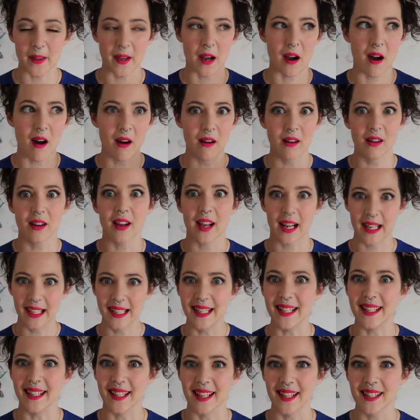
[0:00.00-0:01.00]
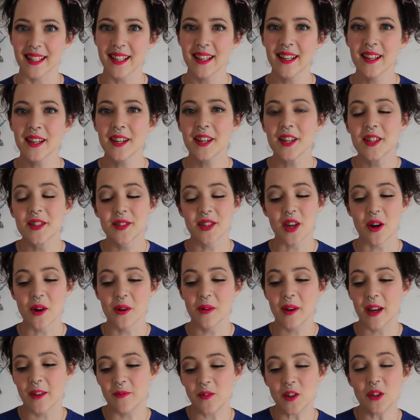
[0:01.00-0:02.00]
They can't clean it.
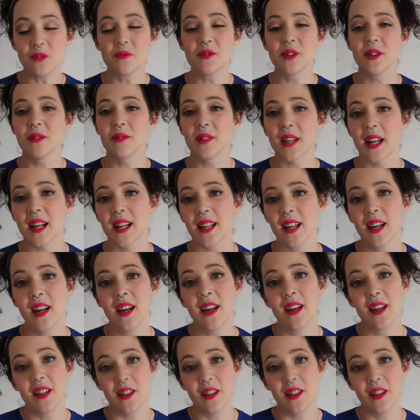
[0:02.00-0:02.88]
So if you do that,